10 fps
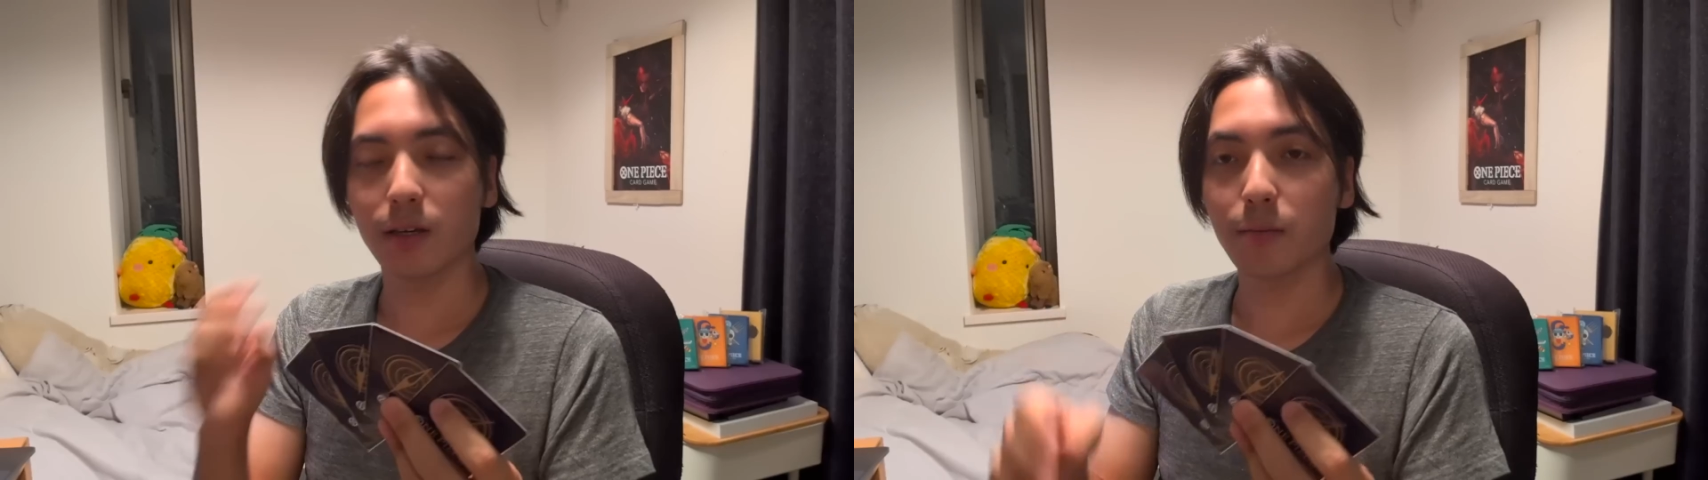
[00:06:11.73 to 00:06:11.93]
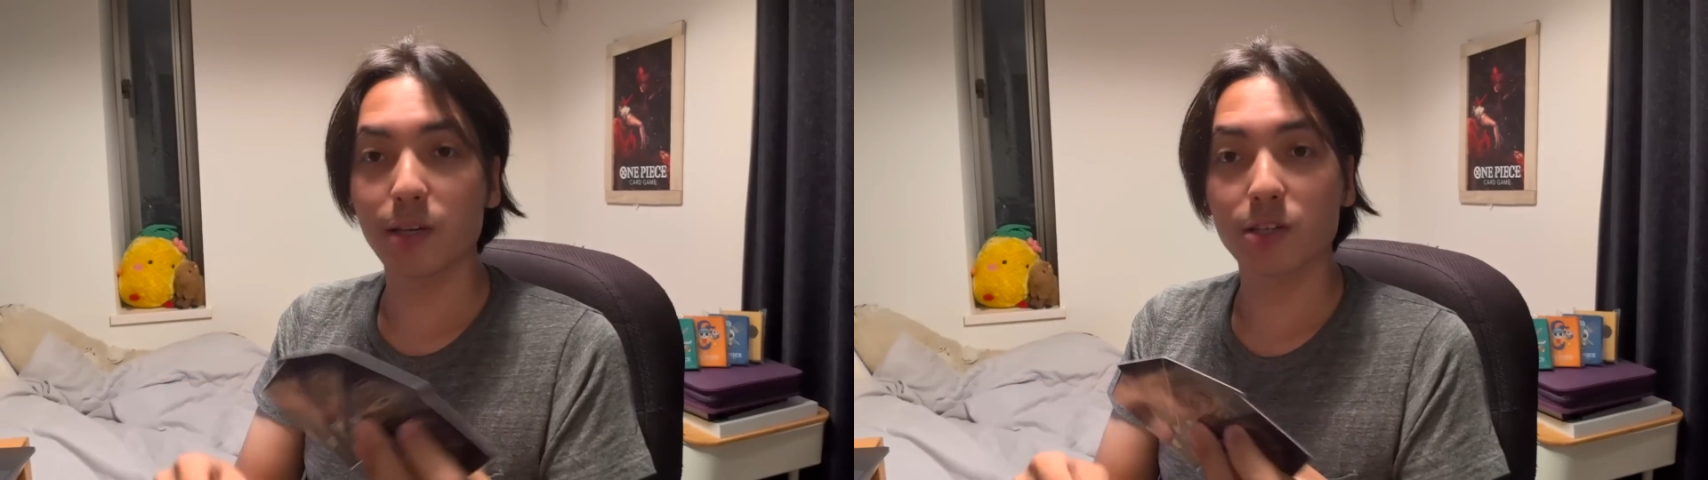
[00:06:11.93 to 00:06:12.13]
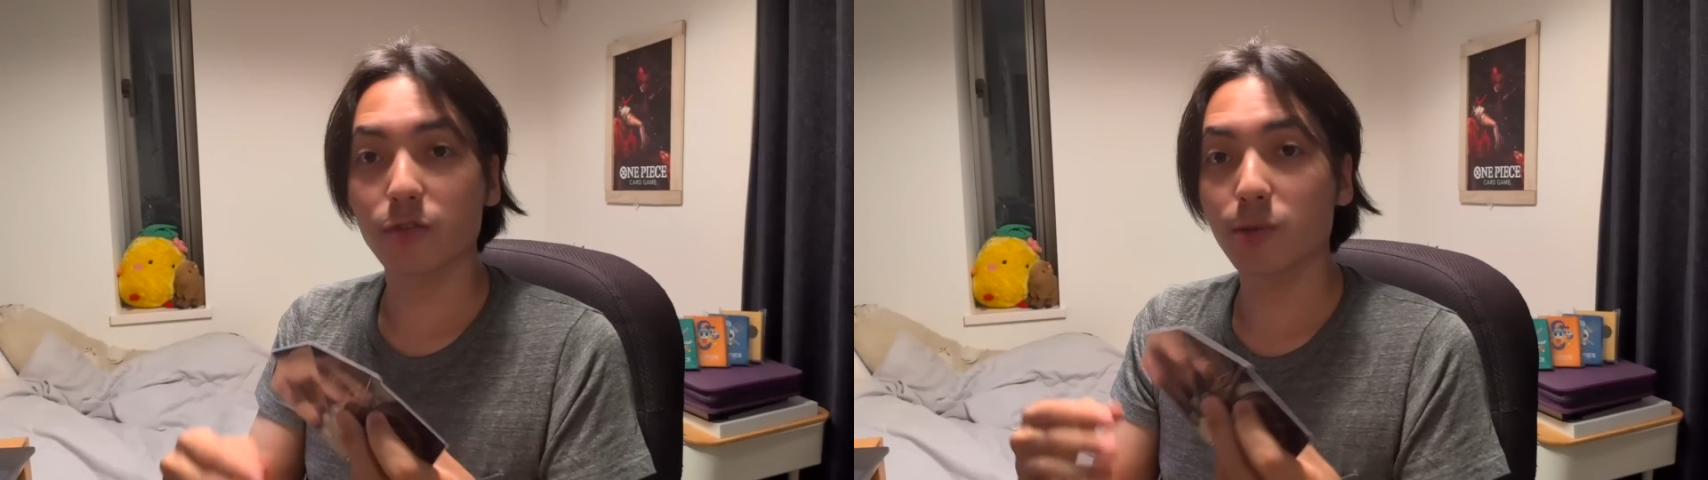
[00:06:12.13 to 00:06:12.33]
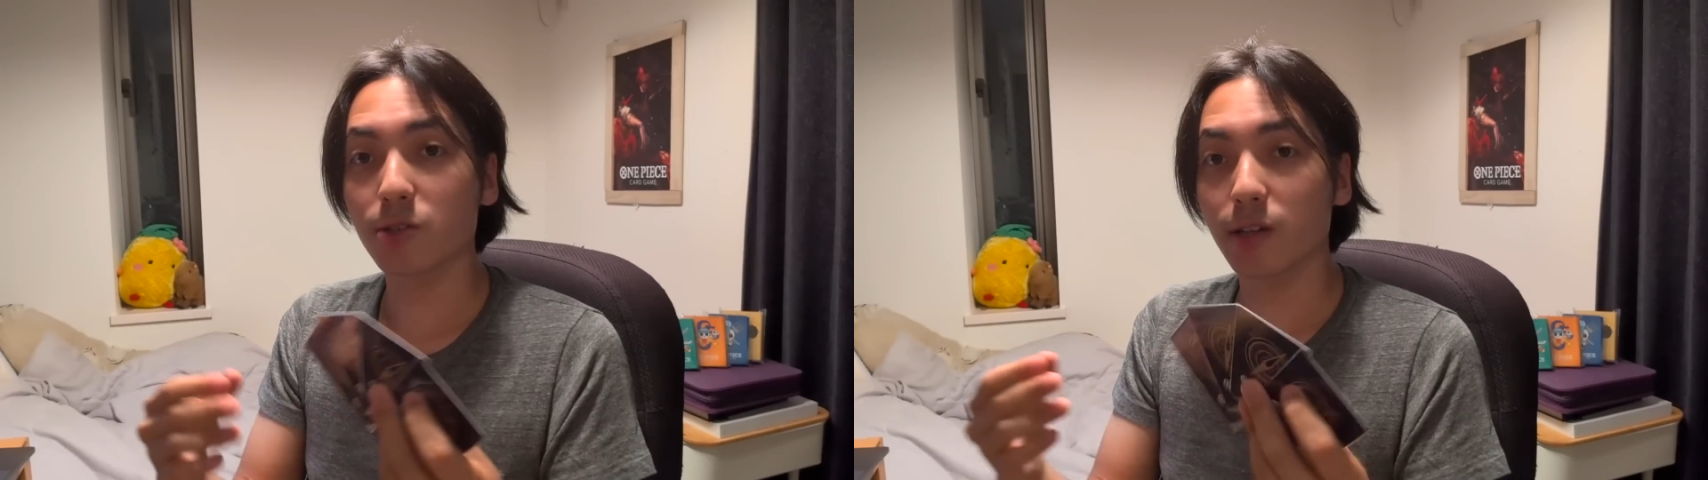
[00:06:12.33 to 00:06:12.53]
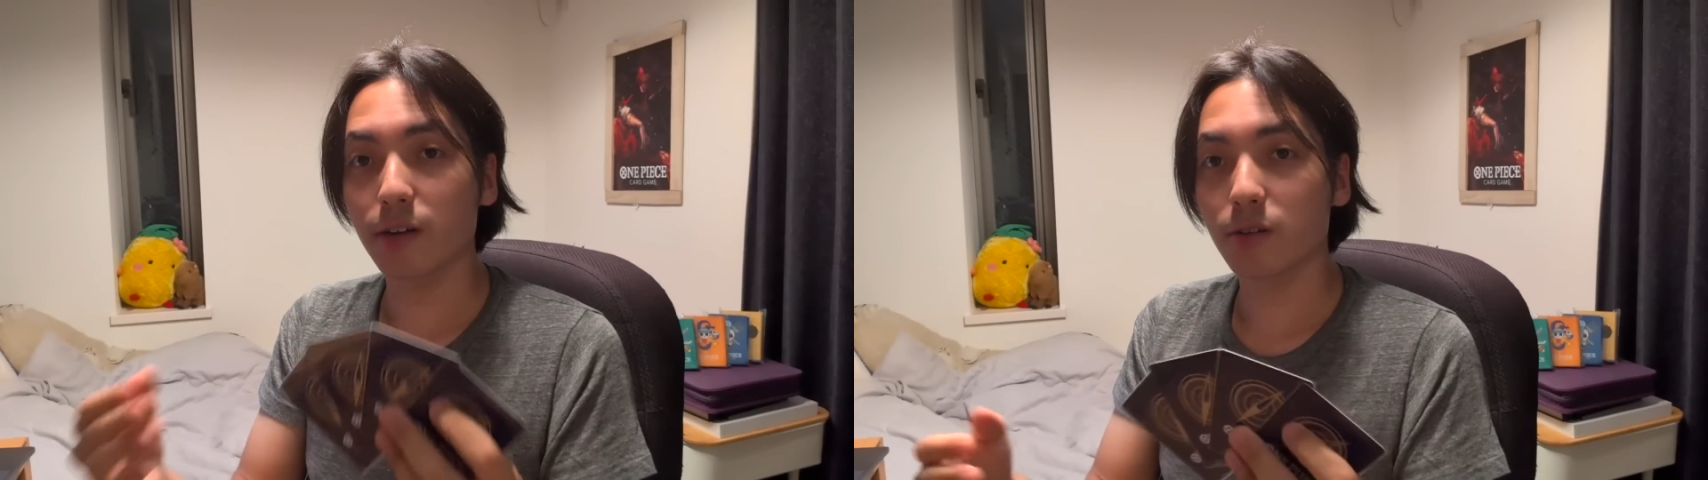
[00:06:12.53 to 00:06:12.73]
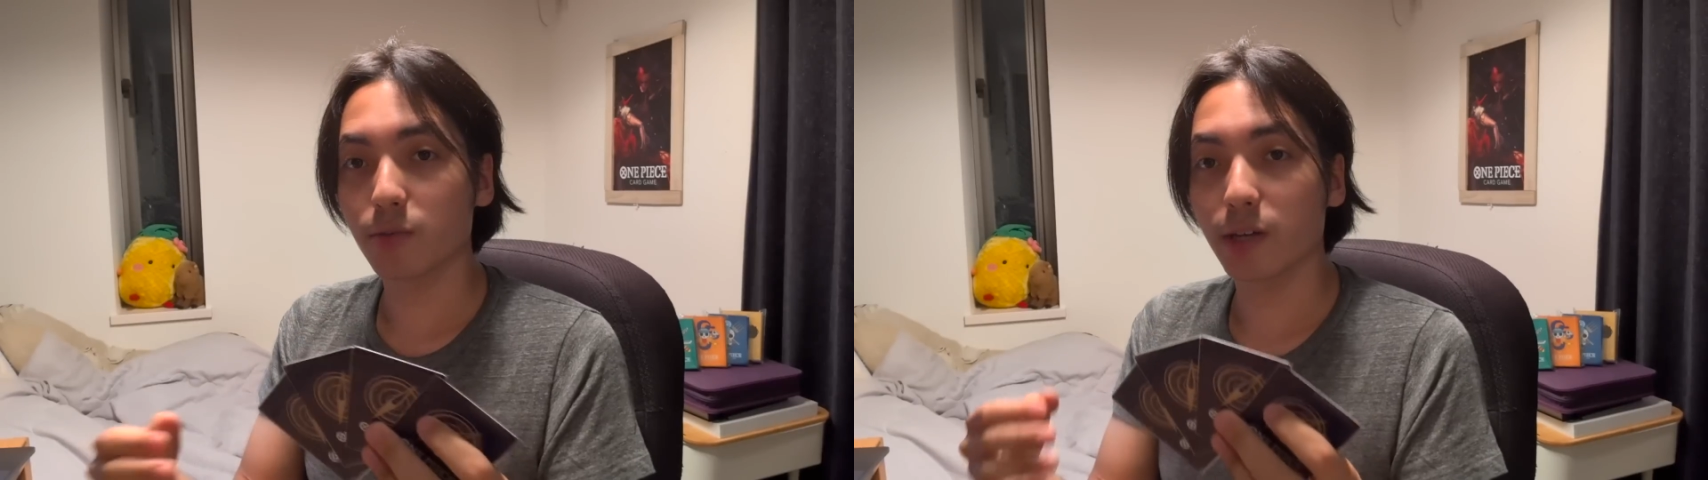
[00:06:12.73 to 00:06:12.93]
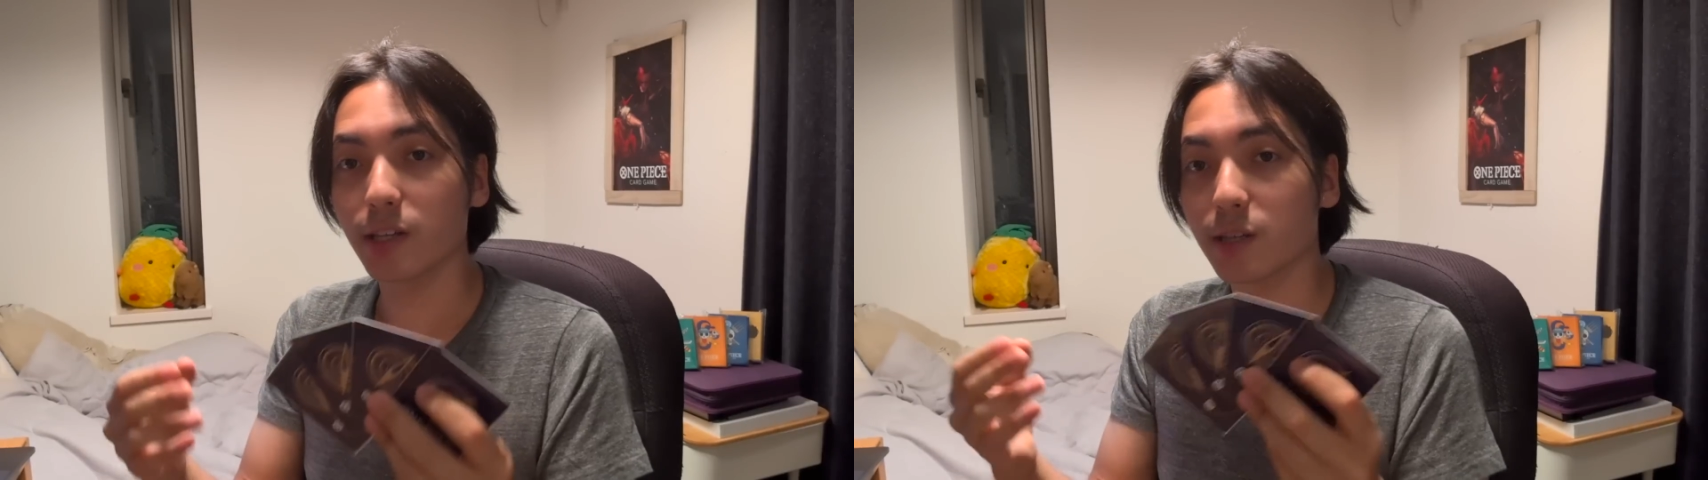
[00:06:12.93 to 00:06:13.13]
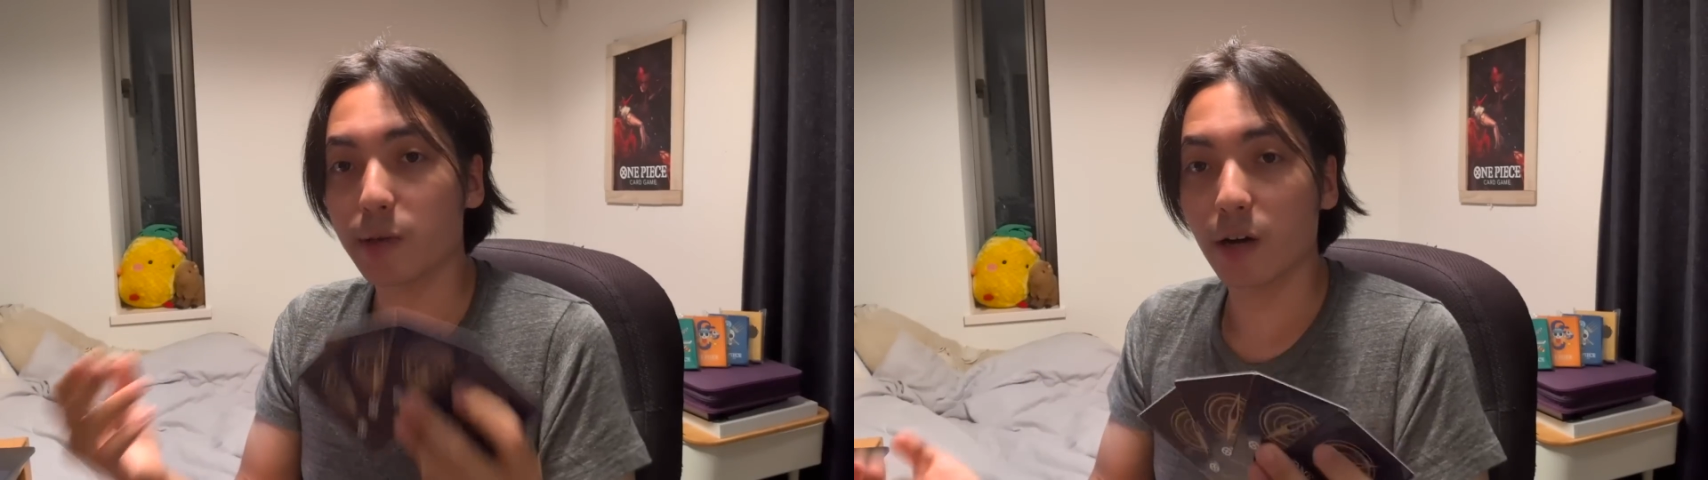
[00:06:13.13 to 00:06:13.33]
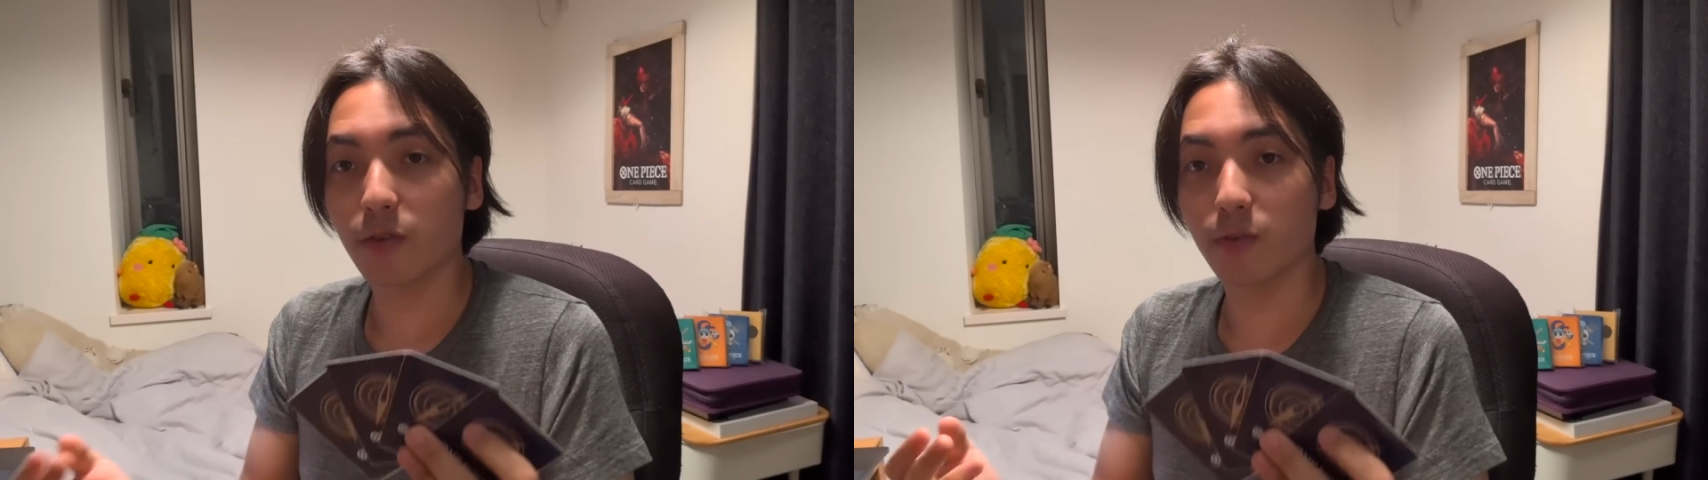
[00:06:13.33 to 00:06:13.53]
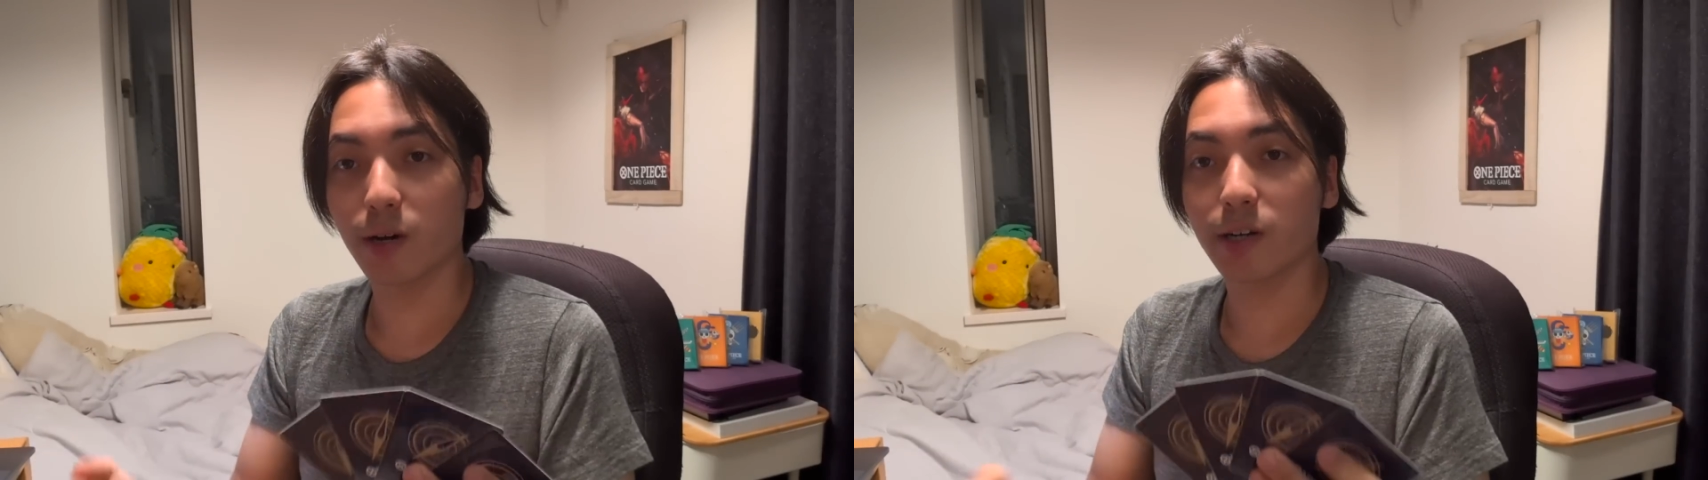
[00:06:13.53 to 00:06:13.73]
because Doflamingo's allowed to play these
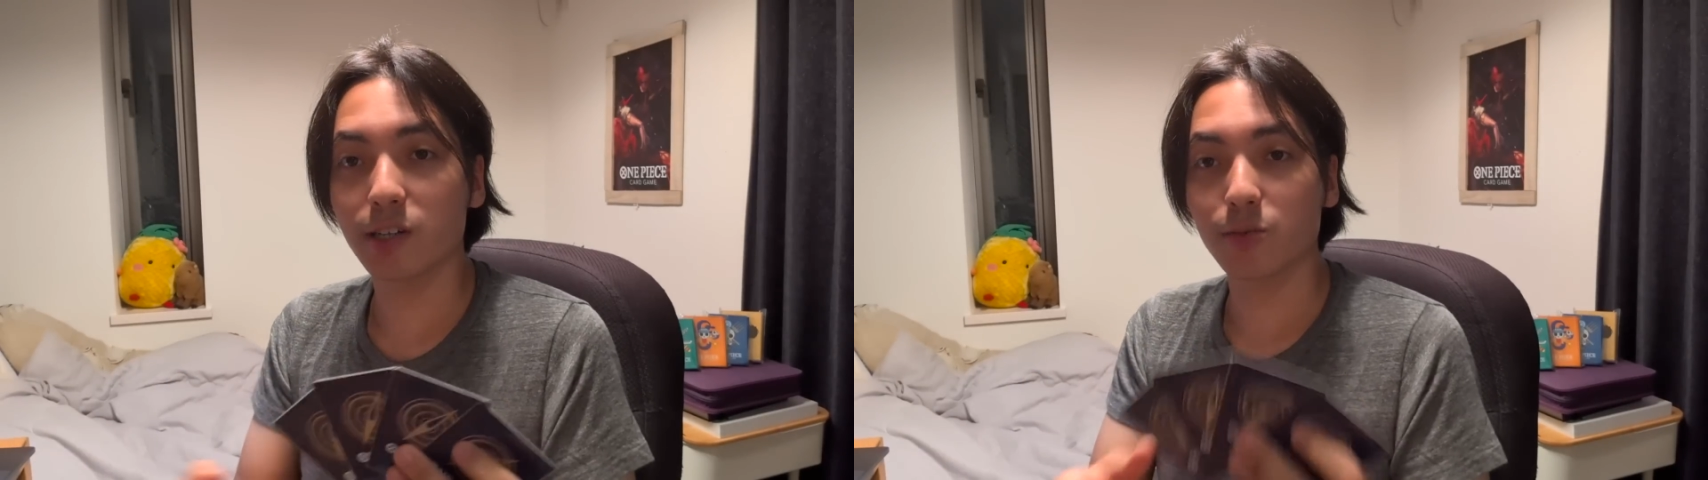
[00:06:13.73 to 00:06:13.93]
powerful bodies